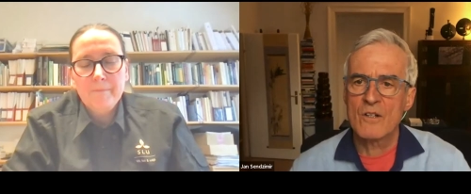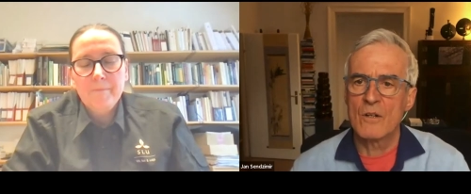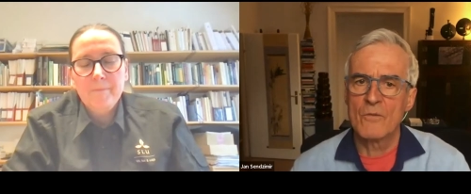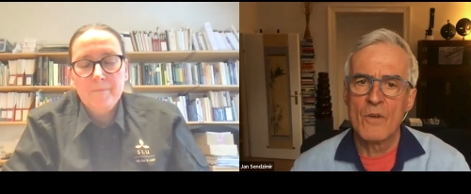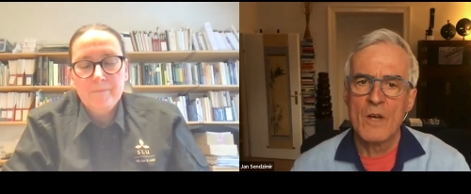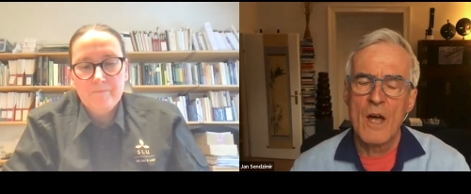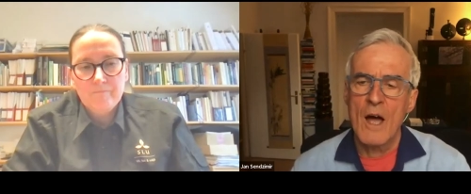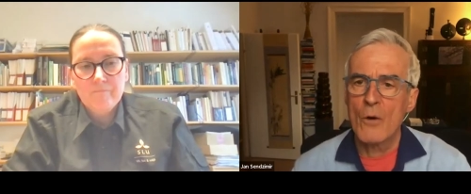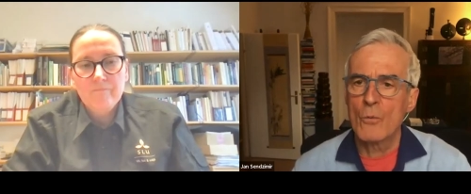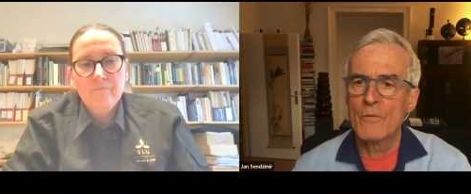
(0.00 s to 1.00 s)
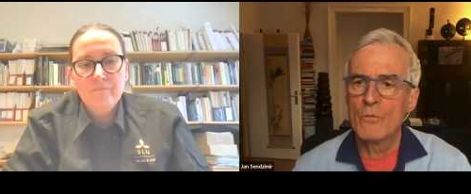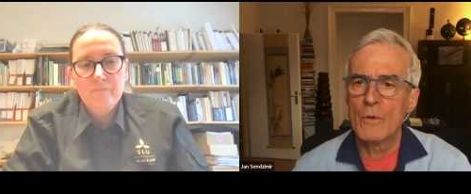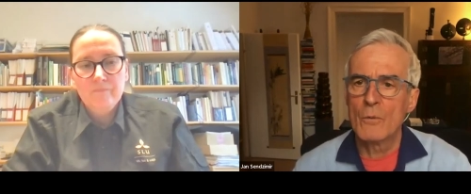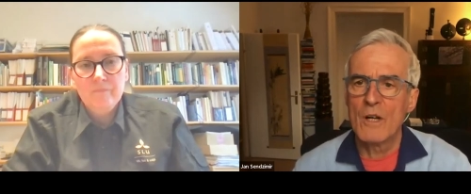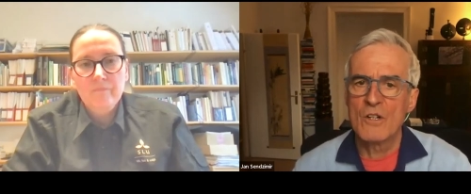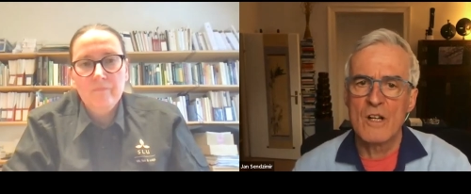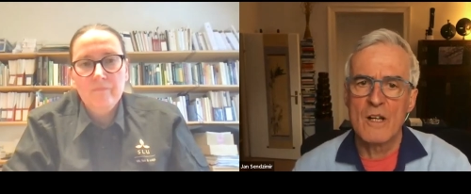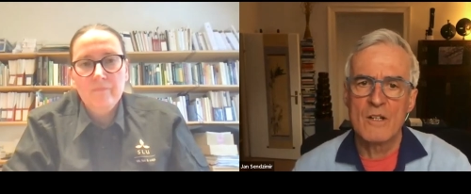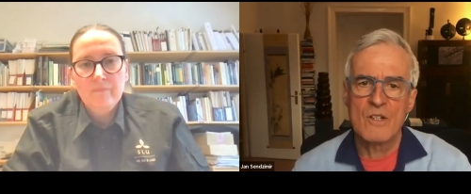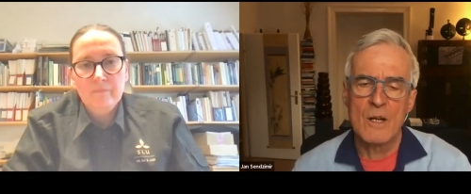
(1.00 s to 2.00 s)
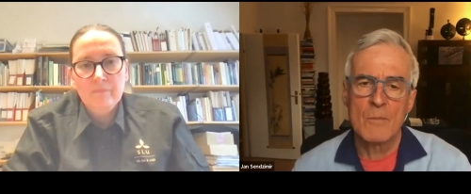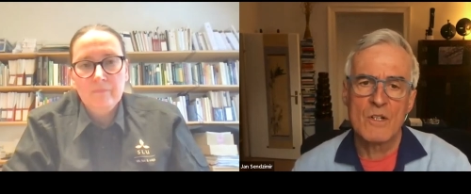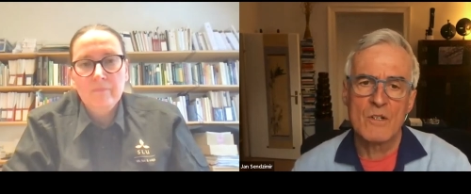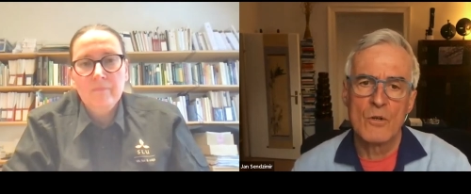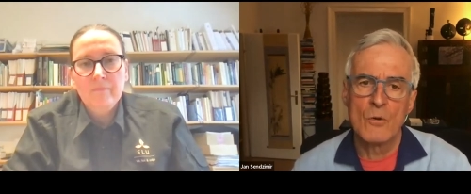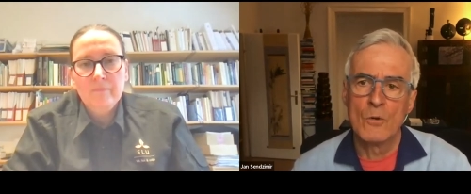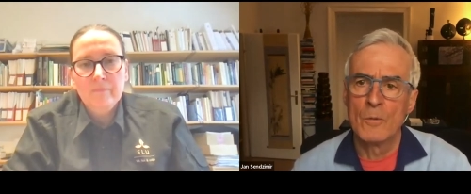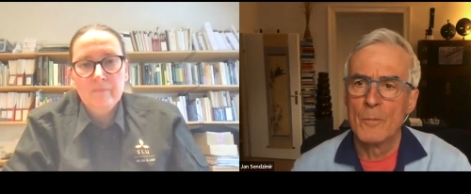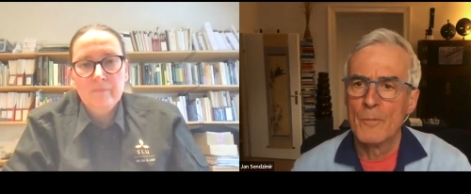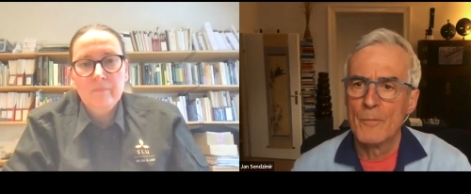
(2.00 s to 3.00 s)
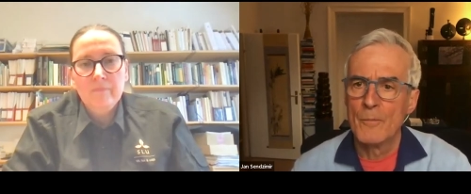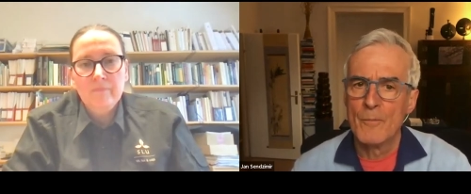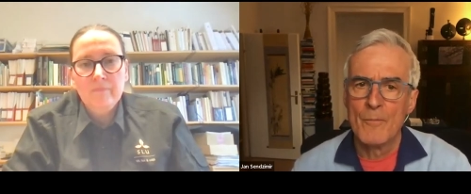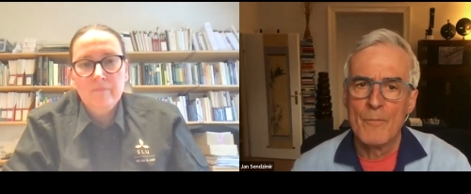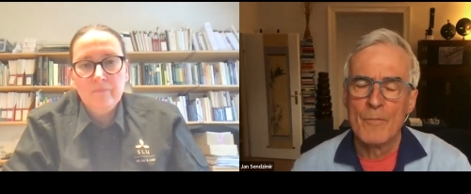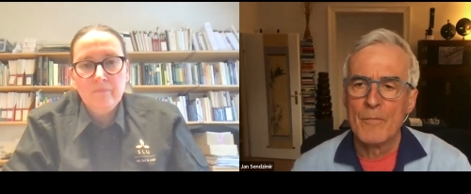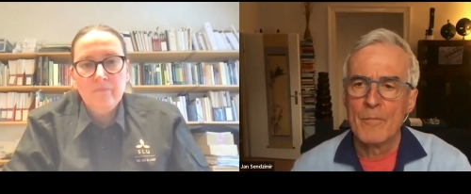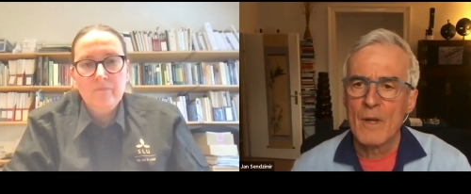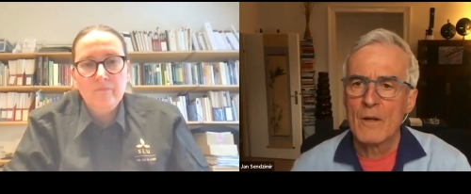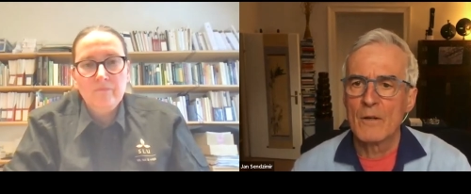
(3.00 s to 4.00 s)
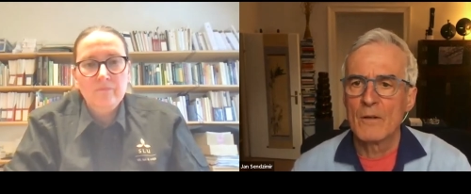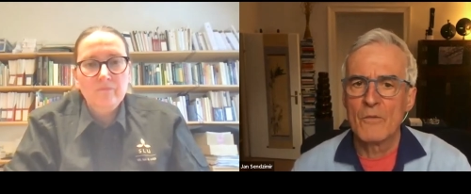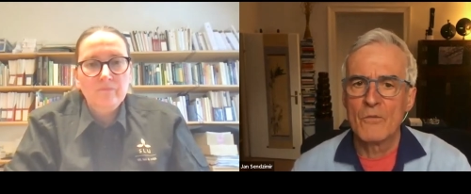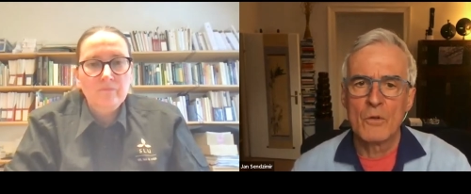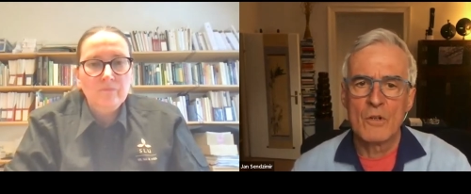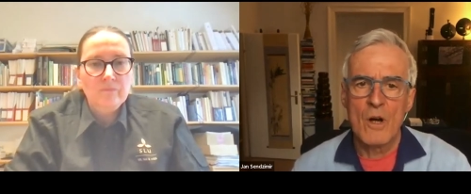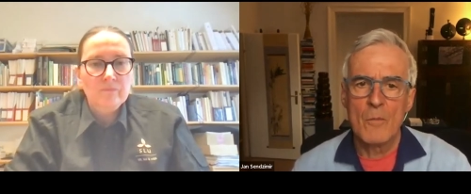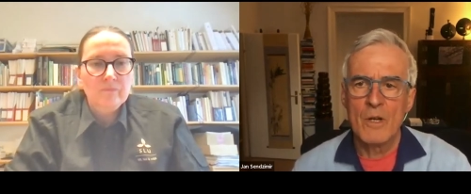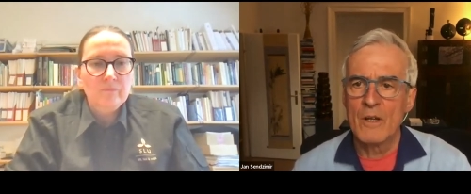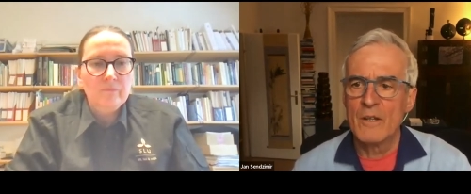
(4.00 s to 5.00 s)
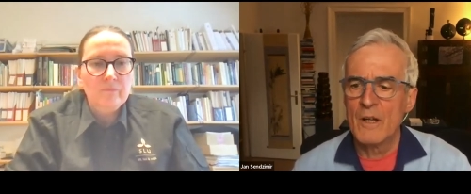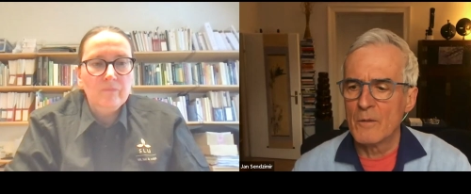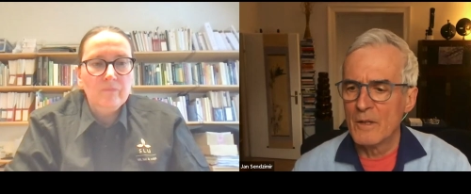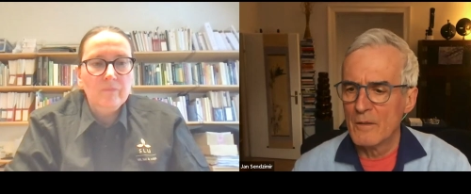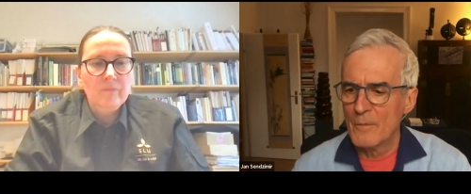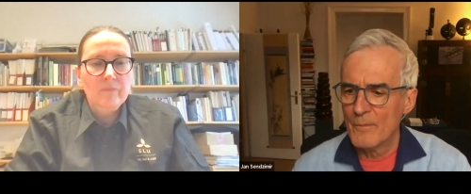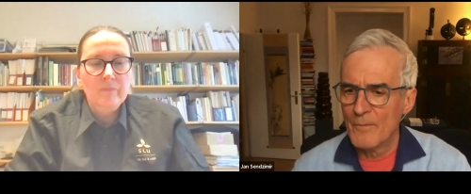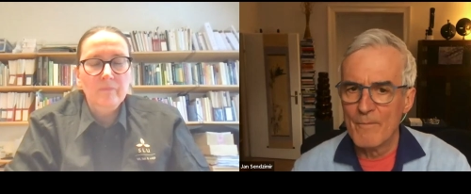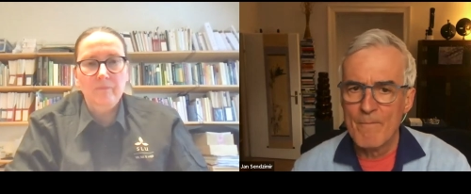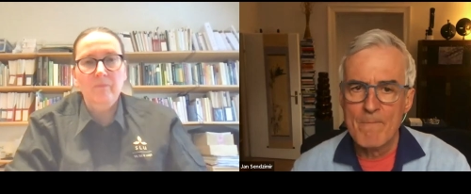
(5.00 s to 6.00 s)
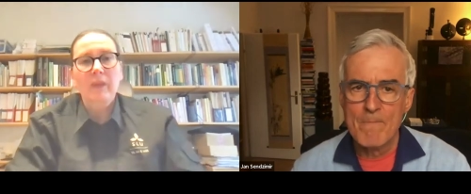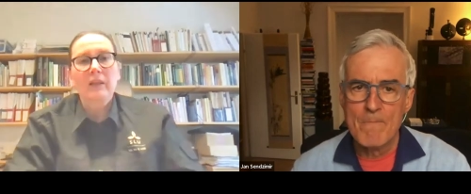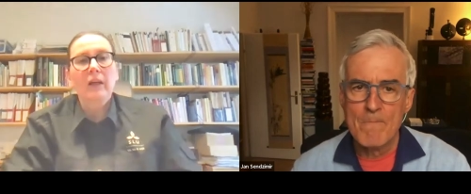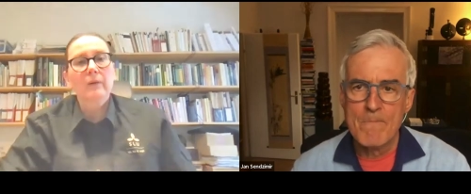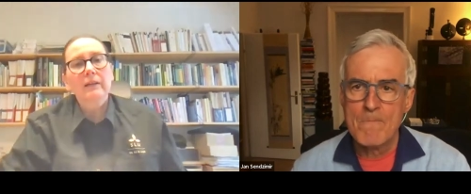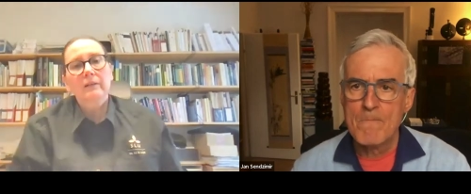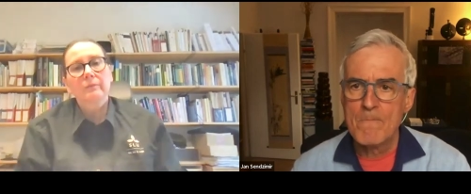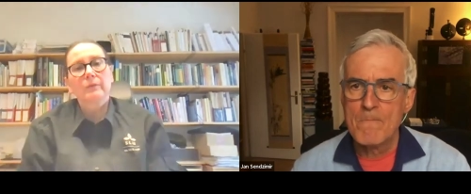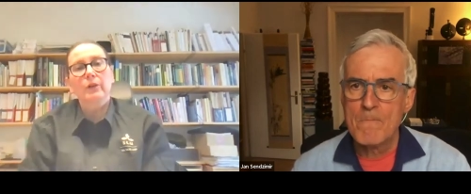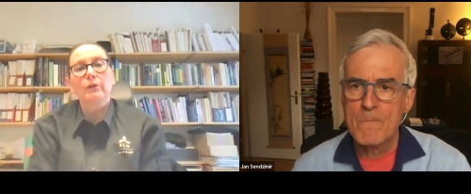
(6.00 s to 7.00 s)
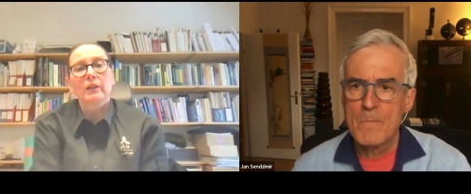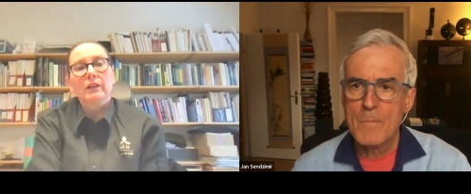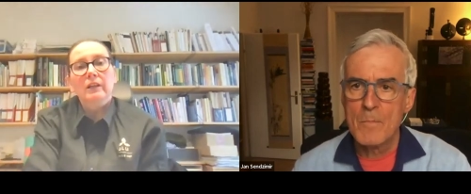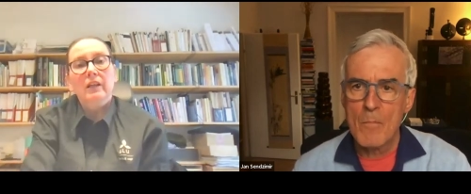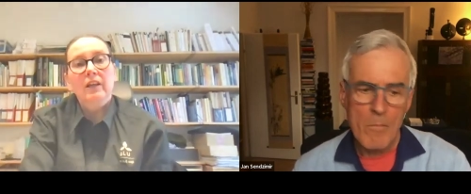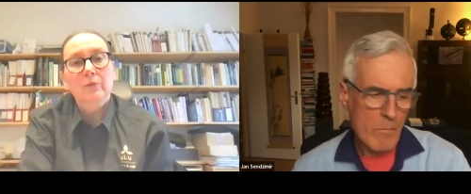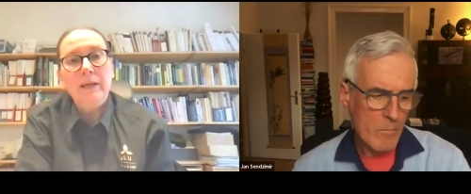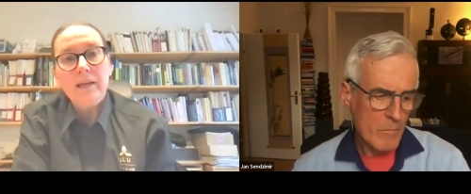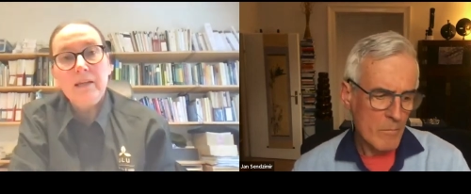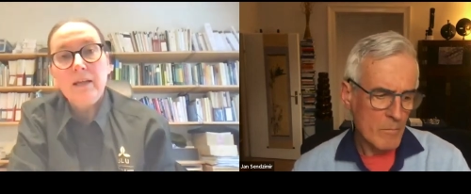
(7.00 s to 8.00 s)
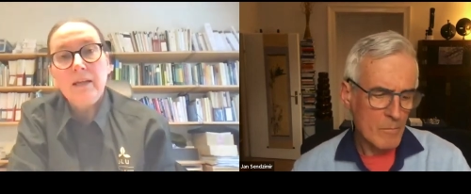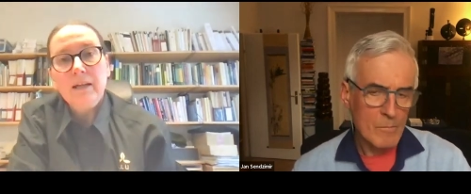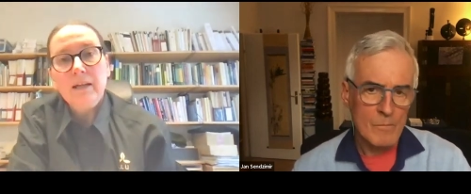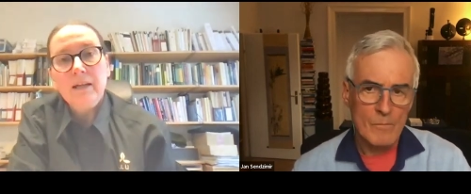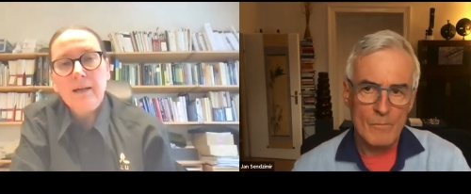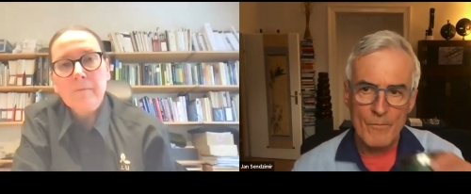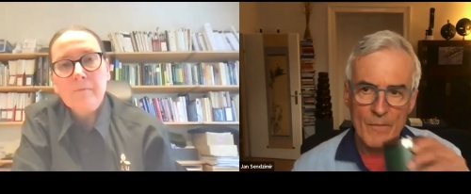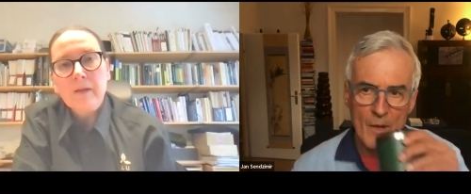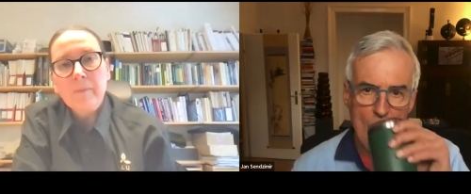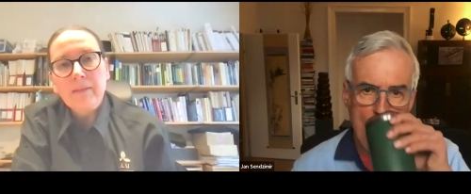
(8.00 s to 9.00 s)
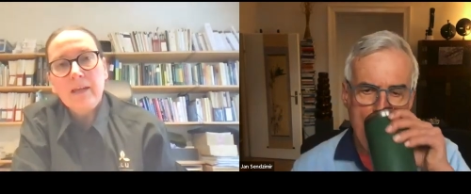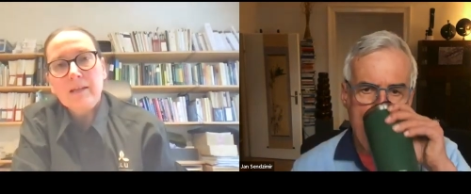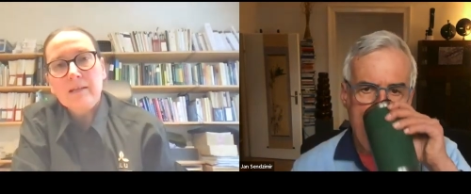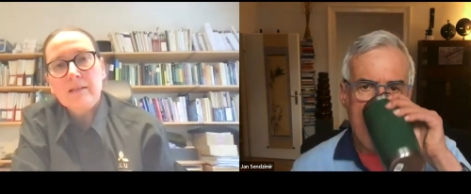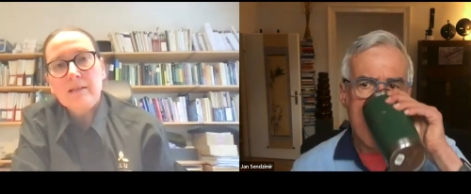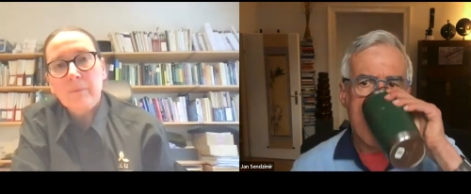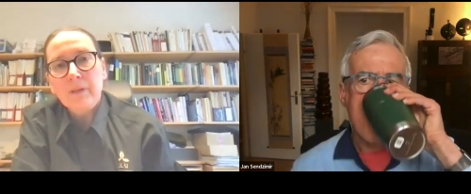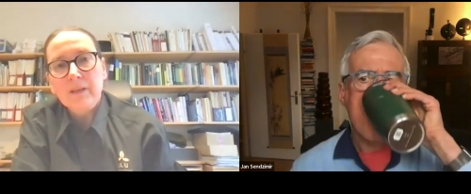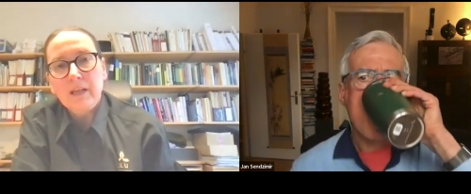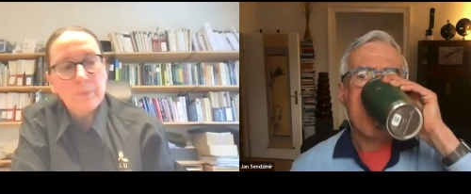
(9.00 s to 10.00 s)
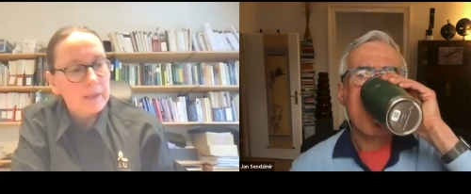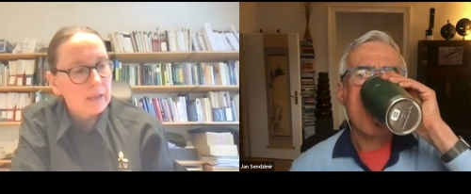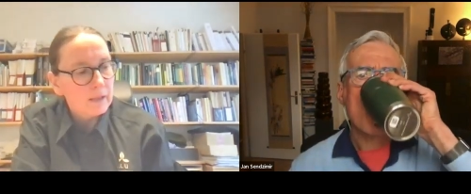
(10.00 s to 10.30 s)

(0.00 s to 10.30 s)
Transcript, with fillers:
Speaker 1: of how we've rearranged landscapes as a whole. Uh, if you could comment on that.
Speaker 2: Mm -hmm. No, I totally agree. Um, I mean, that is something that we